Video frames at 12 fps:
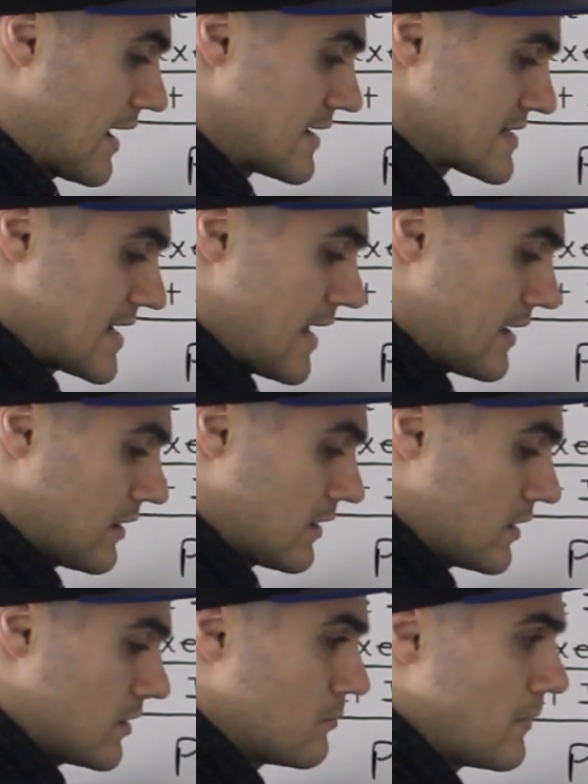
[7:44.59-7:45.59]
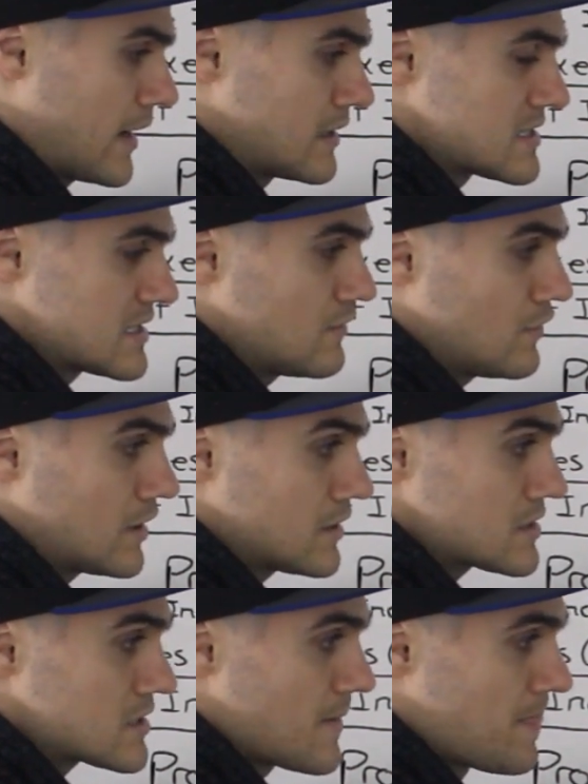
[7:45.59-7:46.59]
as net income minus
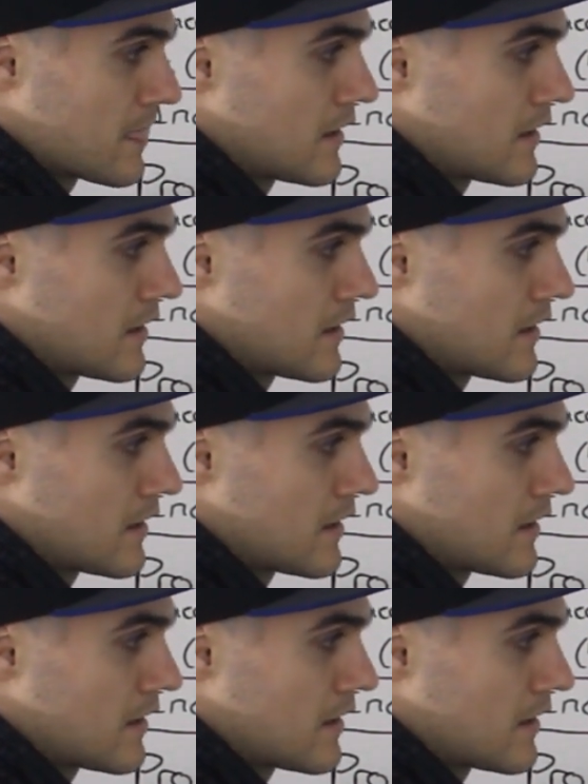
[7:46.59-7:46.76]
dividends.